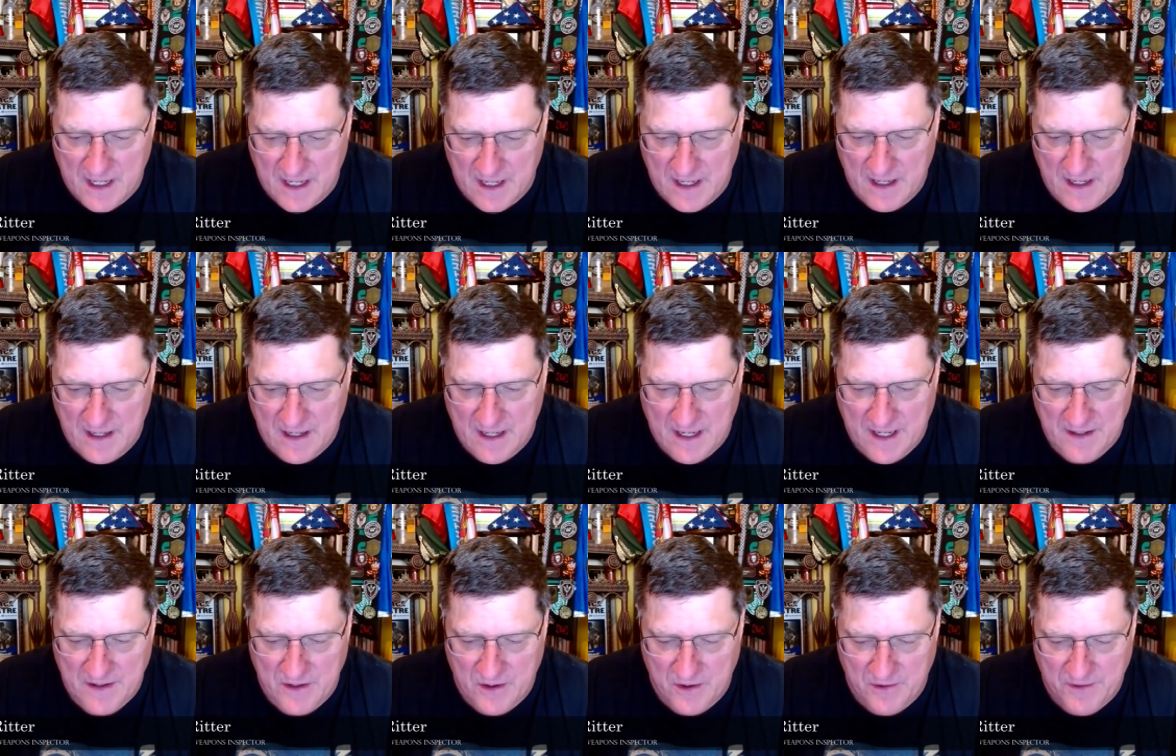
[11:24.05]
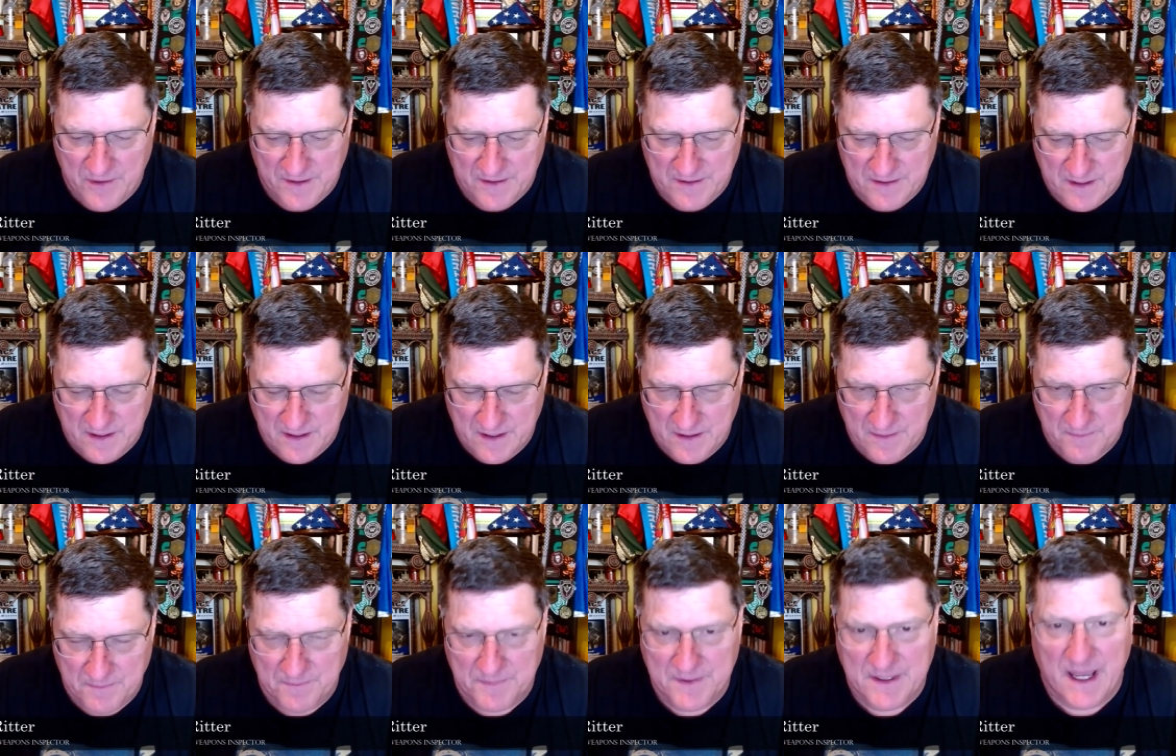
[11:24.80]
Uh, I know that
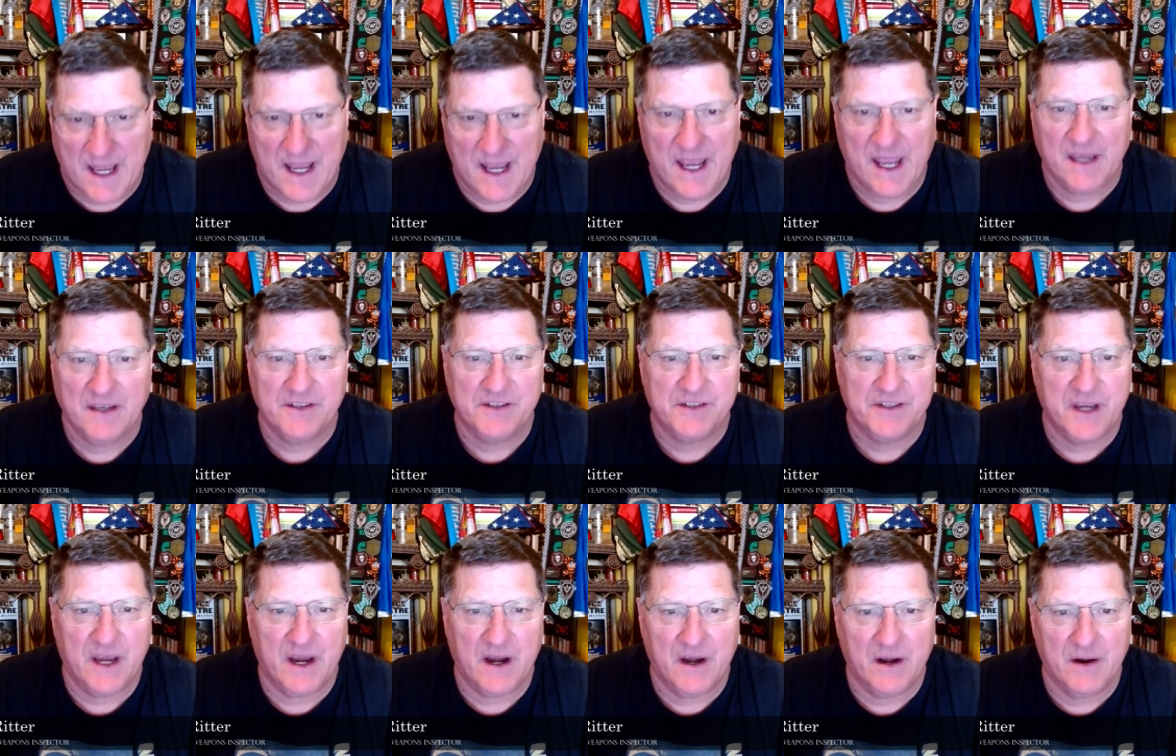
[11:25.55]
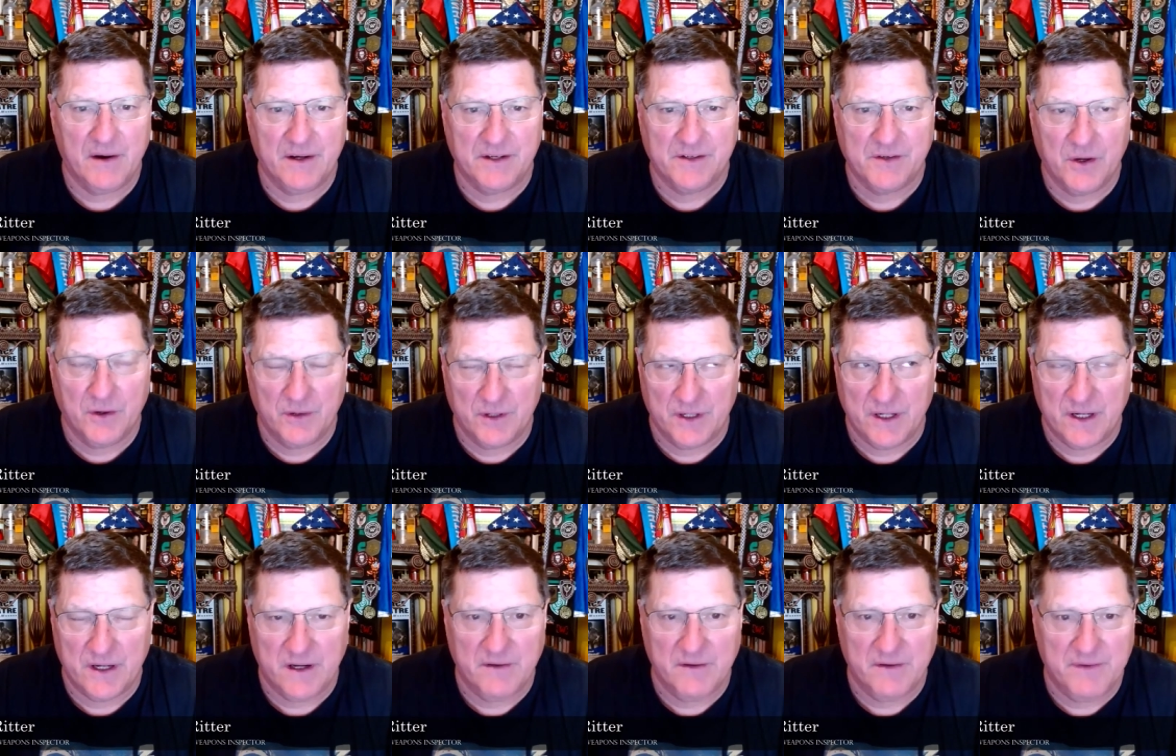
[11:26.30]
uh, Diane Sare is
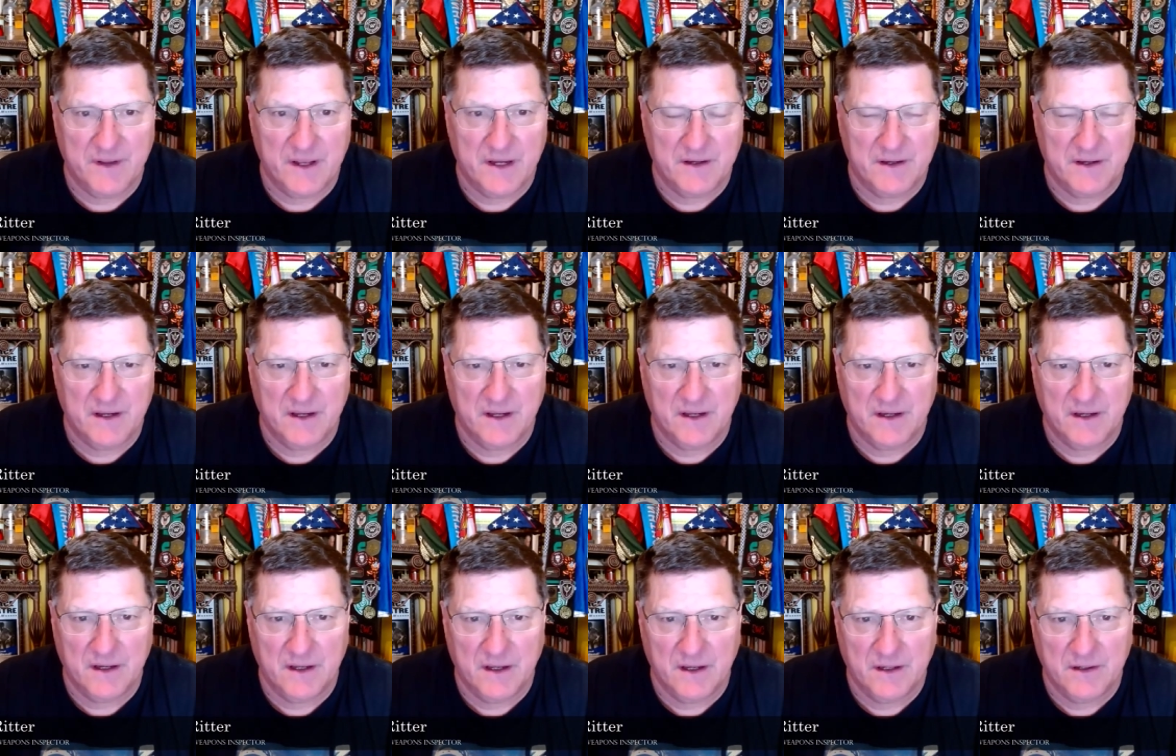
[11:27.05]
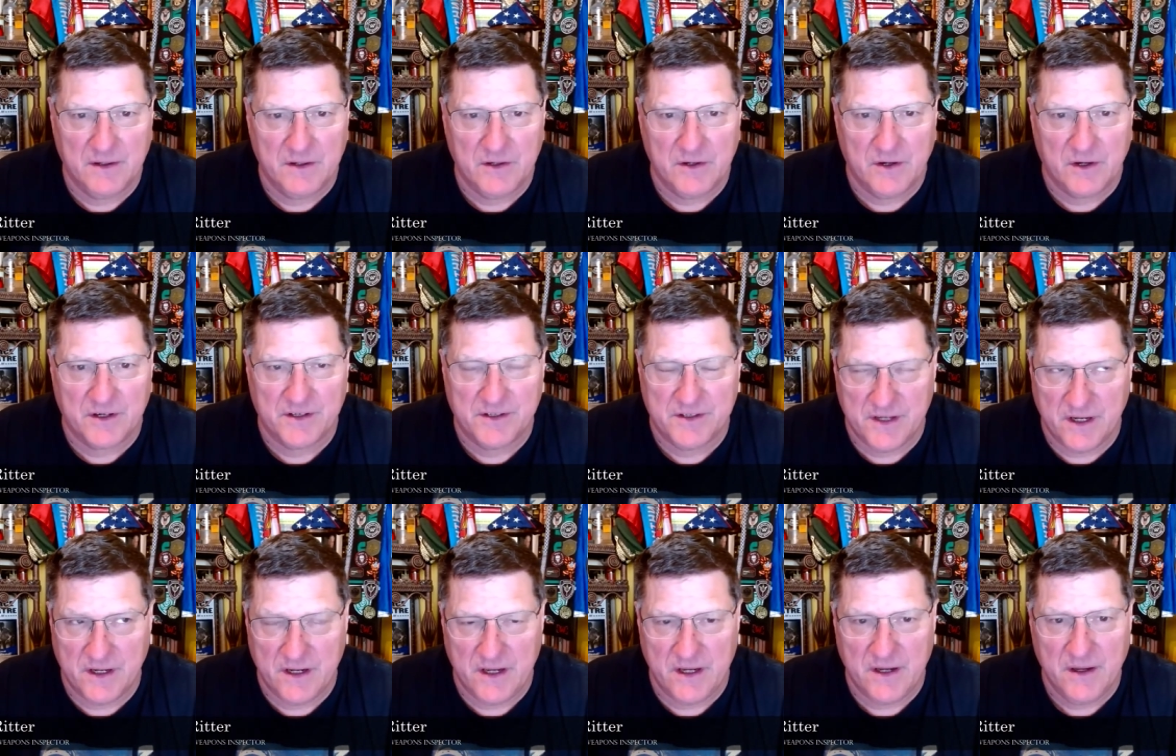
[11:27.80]
holding an event in uh, New York
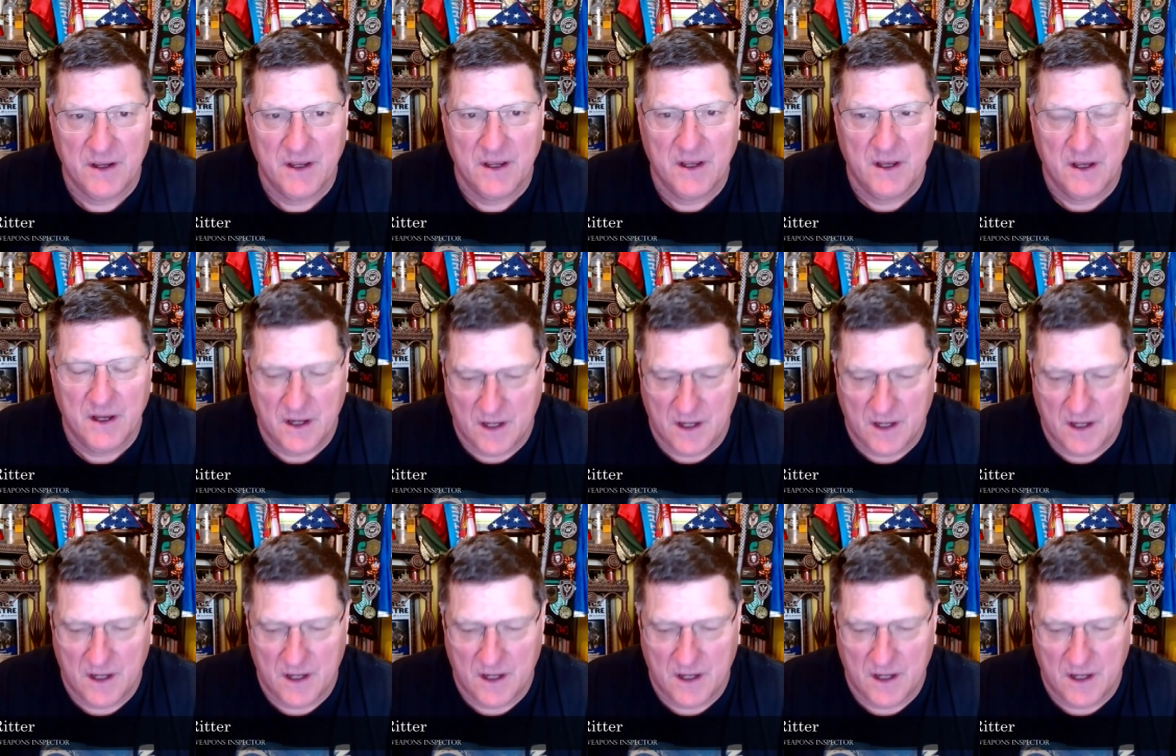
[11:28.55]
City